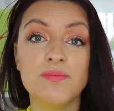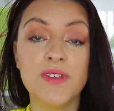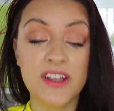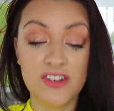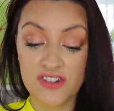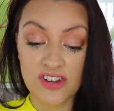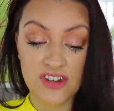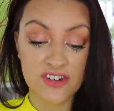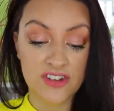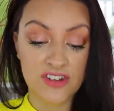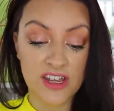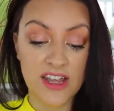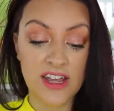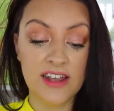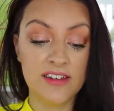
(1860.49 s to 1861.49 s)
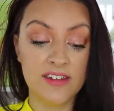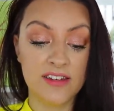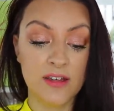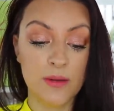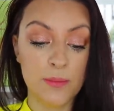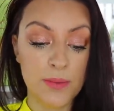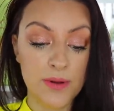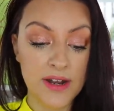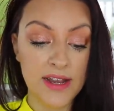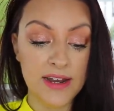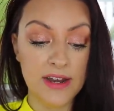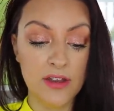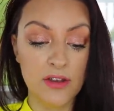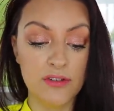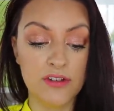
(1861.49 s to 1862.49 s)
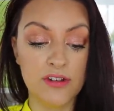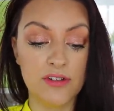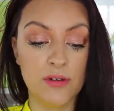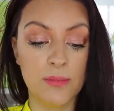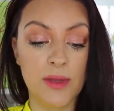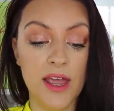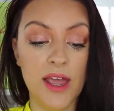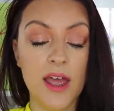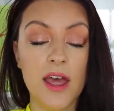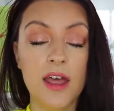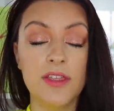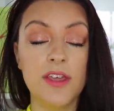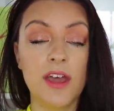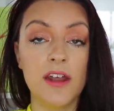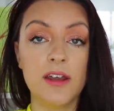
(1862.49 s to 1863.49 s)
It's just, it's completely useless on me. The